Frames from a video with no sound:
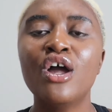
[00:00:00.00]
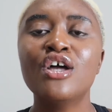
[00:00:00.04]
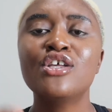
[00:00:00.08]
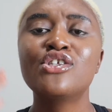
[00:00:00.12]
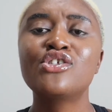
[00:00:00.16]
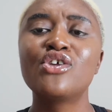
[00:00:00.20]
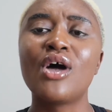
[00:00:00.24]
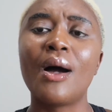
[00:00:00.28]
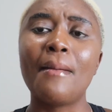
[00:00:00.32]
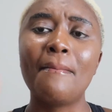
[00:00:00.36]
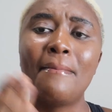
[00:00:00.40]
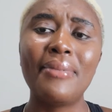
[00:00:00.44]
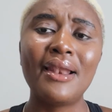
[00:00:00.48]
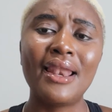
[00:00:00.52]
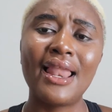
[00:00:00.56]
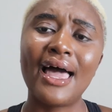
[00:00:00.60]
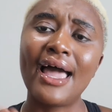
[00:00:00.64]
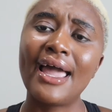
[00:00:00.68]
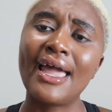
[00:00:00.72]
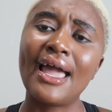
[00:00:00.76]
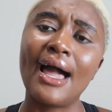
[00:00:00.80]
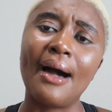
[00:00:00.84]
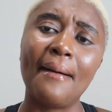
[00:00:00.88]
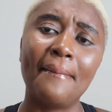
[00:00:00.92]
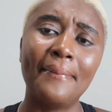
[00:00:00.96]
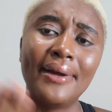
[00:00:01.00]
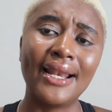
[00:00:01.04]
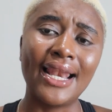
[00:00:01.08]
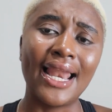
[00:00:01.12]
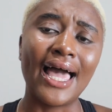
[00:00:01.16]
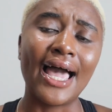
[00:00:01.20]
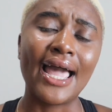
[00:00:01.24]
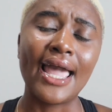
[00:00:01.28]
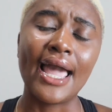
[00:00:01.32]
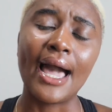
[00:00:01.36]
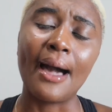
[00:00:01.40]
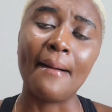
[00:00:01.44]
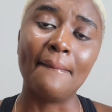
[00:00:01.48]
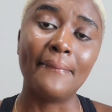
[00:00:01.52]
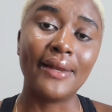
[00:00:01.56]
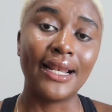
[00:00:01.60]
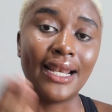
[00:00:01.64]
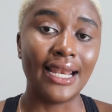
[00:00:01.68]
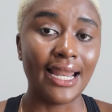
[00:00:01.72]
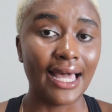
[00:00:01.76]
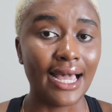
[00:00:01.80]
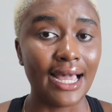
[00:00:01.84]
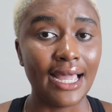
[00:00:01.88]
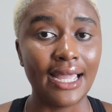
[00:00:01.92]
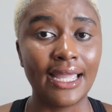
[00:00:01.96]
So
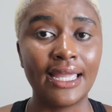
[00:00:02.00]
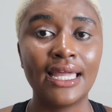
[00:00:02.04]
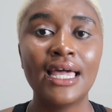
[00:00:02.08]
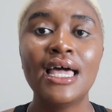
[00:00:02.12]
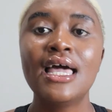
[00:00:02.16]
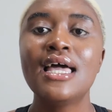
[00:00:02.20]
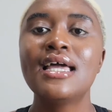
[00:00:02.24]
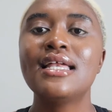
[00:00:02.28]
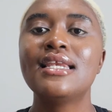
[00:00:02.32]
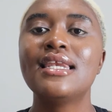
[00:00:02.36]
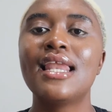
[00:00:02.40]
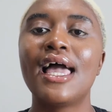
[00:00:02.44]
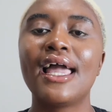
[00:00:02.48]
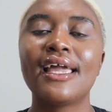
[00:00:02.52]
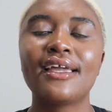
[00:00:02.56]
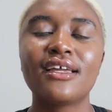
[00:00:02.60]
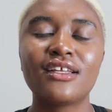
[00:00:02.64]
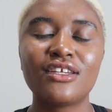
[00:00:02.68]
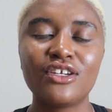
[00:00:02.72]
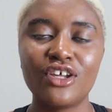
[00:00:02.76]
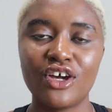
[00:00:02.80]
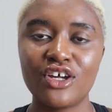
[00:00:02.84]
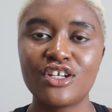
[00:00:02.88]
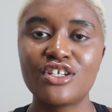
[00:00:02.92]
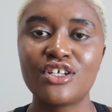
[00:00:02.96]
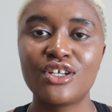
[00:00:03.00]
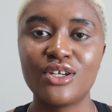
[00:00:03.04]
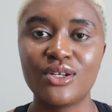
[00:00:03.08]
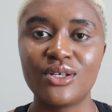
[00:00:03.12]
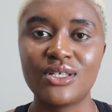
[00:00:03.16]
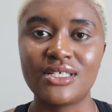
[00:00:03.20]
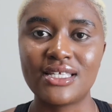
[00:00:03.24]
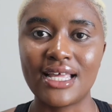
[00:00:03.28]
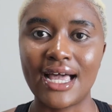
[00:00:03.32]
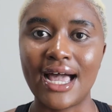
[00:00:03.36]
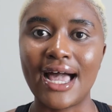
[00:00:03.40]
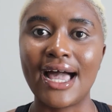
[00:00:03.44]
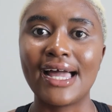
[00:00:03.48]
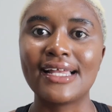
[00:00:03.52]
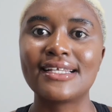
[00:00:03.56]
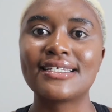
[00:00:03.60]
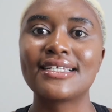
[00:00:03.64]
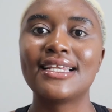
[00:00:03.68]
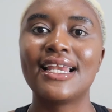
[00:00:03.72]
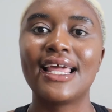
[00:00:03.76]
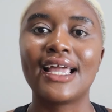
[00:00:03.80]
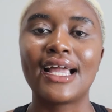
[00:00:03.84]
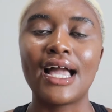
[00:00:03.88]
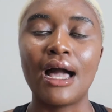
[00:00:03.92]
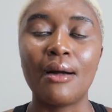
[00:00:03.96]
apply, like, don't lose
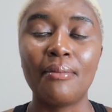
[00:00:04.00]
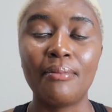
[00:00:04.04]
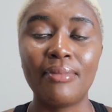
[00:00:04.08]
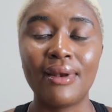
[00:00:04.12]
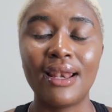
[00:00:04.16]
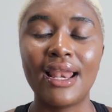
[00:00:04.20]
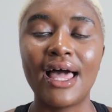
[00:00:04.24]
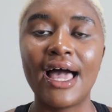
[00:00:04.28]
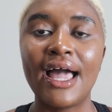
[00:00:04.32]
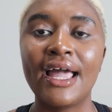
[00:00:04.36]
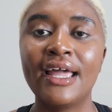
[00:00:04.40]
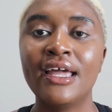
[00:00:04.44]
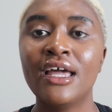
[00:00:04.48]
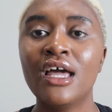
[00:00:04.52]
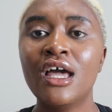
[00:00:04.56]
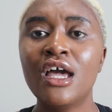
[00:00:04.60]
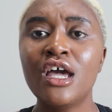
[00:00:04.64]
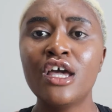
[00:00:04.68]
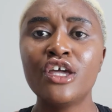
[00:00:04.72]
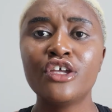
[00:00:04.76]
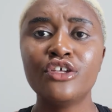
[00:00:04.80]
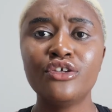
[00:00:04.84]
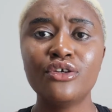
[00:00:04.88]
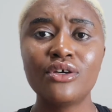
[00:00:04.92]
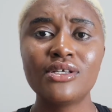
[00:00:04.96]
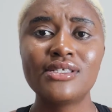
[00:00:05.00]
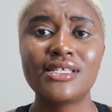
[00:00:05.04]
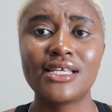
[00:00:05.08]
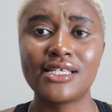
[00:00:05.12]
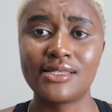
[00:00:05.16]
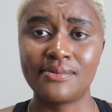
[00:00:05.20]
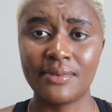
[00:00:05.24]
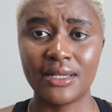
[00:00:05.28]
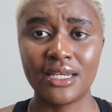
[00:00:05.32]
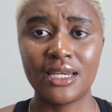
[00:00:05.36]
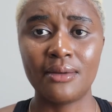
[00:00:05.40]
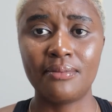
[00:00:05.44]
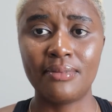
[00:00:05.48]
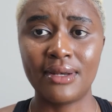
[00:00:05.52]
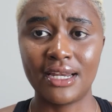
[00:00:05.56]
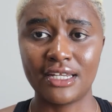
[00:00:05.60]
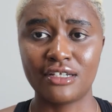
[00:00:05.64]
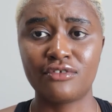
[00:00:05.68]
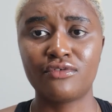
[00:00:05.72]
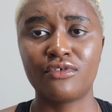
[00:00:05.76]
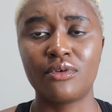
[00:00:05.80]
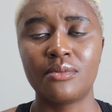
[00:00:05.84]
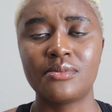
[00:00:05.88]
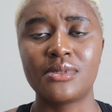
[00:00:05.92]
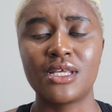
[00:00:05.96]
heart, like, apply, use as many
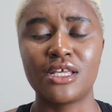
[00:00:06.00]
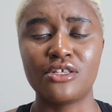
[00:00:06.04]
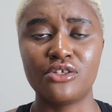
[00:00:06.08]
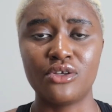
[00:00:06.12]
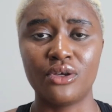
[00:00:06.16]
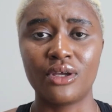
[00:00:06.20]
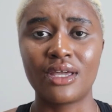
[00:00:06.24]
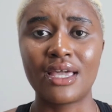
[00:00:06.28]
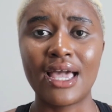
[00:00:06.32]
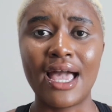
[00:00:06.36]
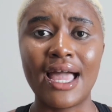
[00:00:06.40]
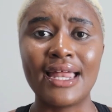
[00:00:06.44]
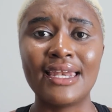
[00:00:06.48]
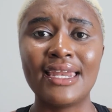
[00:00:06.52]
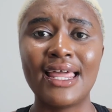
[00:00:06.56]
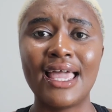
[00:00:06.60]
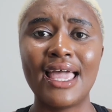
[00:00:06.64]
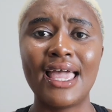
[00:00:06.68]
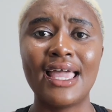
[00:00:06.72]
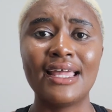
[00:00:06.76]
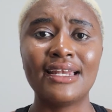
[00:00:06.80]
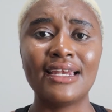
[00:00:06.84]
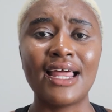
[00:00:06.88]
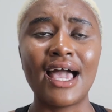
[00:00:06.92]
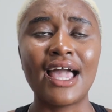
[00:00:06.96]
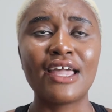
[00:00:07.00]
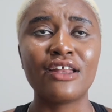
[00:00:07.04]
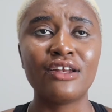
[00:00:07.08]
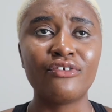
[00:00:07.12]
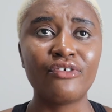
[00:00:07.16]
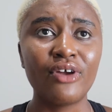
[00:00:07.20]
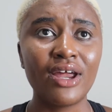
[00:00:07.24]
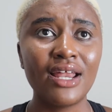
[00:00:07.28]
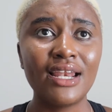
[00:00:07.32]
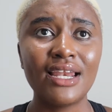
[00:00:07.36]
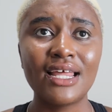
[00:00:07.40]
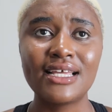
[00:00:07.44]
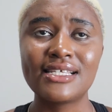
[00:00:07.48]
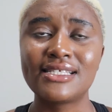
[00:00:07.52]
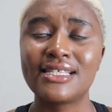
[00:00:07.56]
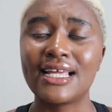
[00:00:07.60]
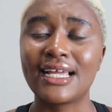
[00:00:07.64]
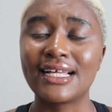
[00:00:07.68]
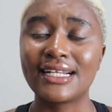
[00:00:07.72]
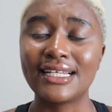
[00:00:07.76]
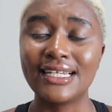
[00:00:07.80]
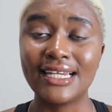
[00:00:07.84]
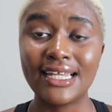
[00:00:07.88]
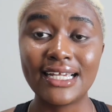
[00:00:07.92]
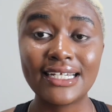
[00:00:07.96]
platforms as you can. And I realized
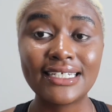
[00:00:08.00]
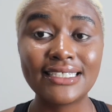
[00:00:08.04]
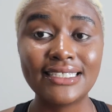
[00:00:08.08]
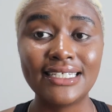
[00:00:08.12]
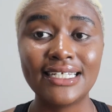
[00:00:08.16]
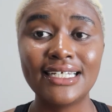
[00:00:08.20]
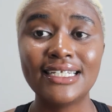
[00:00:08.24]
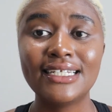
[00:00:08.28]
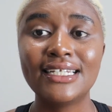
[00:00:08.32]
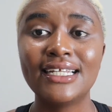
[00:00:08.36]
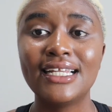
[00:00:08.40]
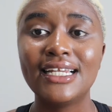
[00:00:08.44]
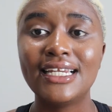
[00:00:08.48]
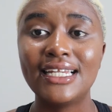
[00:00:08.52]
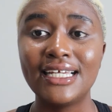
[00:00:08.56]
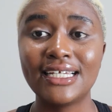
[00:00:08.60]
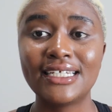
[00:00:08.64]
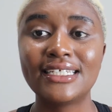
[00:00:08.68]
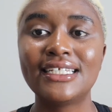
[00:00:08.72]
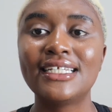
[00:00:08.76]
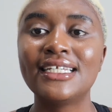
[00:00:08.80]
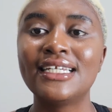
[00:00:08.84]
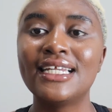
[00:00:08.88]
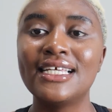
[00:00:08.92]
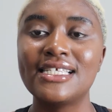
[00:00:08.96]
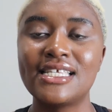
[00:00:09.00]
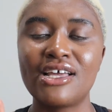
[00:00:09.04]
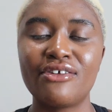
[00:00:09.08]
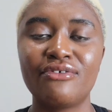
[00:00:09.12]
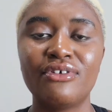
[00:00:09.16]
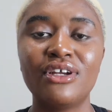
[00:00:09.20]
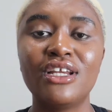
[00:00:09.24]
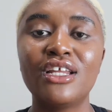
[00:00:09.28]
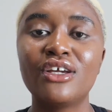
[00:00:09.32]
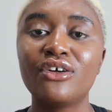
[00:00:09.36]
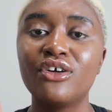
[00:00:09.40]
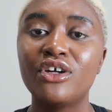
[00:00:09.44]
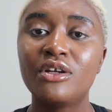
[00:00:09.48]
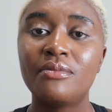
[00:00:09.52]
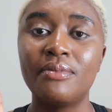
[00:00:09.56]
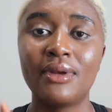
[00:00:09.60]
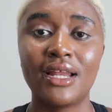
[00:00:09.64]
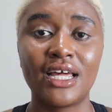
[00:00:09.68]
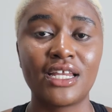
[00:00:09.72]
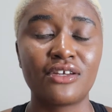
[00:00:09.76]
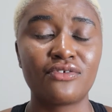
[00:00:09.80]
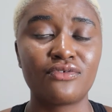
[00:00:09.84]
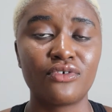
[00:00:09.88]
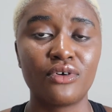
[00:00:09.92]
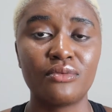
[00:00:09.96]
that LinkedIn is a really good
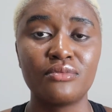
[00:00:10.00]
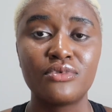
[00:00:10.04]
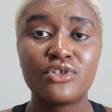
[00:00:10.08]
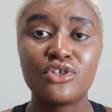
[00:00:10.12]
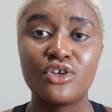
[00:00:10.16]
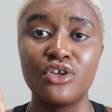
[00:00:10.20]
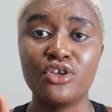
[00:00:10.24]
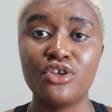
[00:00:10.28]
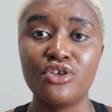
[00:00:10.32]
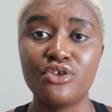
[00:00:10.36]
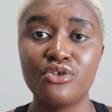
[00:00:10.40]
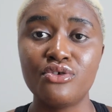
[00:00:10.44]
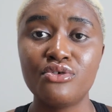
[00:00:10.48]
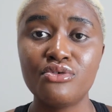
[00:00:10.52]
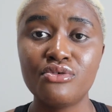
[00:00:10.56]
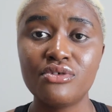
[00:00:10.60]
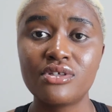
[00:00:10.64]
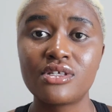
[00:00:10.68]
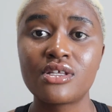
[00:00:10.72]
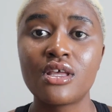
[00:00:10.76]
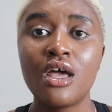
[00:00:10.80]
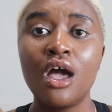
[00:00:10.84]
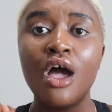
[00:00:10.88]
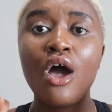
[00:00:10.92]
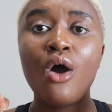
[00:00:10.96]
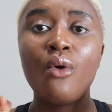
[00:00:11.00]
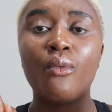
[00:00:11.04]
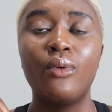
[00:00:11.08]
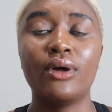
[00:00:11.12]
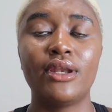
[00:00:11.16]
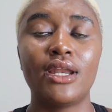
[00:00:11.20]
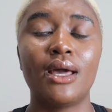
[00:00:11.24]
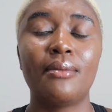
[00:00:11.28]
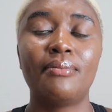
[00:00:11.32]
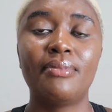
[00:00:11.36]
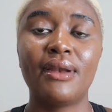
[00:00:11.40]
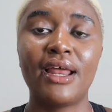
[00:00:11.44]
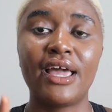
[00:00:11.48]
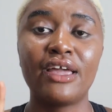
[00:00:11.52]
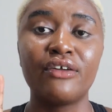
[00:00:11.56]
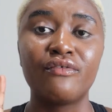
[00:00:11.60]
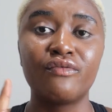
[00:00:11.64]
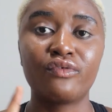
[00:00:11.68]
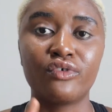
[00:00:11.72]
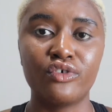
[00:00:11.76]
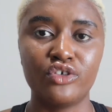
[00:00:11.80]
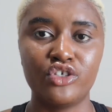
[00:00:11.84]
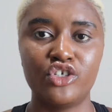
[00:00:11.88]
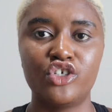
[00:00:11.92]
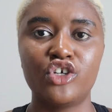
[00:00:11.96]
platform to use when applying
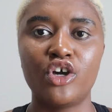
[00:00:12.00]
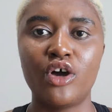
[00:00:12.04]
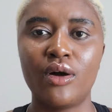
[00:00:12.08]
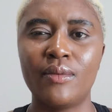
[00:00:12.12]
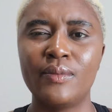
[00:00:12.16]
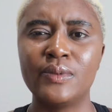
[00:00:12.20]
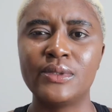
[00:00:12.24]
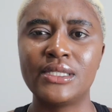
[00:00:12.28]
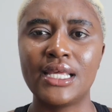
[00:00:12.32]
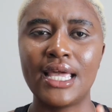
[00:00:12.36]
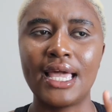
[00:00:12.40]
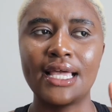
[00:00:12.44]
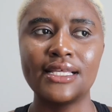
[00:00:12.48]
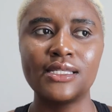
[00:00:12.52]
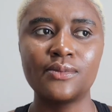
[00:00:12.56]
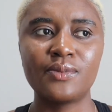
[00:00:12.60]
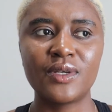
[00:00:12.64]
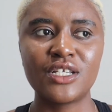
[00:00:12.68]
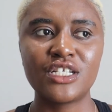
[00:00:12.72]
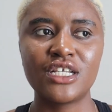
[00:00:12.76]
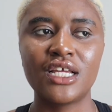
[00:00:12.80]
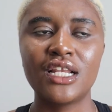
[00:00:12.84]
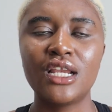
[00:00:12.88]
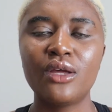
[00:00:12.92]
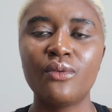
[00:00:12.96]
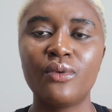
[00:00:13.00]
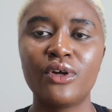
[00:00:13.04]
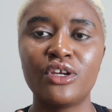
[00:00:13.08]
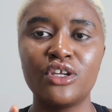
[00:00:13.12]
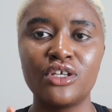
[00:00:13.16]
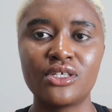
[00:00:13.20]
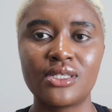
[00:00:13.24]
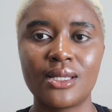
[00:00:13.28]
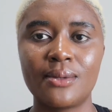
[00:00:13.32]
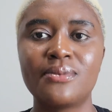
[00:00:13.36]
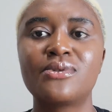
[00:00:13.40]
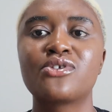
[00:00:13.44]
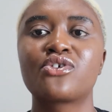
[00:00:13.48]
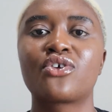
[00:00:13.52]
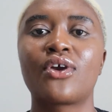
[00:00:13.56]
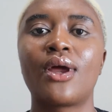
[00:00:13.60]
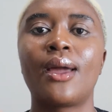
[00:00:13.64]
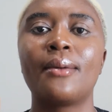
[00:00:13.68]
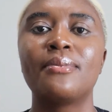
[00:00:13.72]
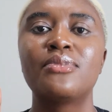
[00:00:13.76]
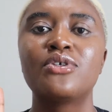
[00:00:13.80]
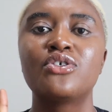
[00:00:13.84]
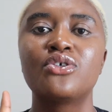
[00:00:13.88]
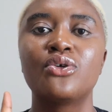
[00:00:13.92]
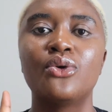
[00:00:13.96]
for jobs, especially when you
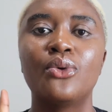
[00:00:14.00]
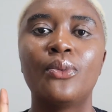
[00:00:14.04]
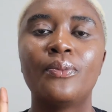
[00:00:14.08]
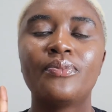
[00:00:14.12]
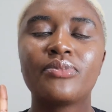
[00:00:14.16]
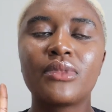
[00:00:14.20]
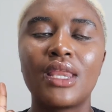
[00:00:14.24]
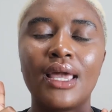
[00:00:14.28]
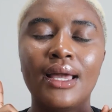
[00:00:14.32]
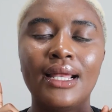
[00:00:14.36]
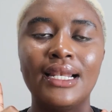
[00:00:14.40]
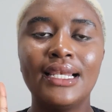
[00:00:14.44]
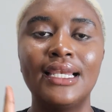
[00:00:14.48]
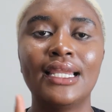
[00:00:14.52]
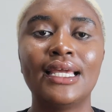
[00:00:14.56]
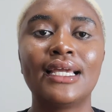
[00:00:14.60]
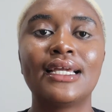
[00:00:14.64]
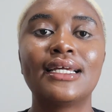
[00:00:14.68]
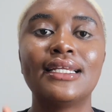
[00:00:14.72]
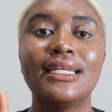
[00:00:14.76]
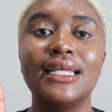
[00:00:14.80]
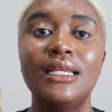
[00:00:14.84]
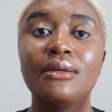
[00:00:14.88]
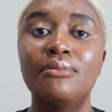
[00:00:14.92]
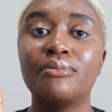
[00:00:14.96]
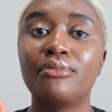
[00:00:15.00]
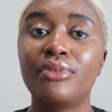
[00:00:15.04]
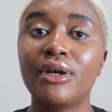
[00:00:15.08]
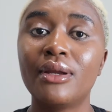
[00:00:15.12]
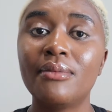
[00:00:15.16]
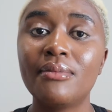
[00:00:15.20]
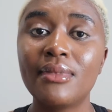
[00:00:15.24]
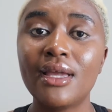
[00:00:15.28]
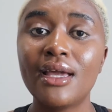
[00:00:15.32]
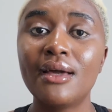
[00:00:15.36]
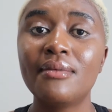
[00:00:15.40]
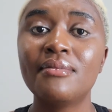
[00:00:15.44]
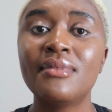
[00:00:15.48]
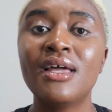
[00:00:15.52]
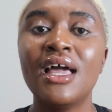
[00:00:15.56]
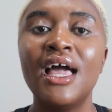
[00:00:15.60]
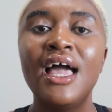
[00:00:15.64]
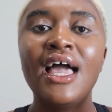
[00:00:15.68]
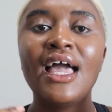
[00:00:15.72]
subscribe to a LinkedIn Premium.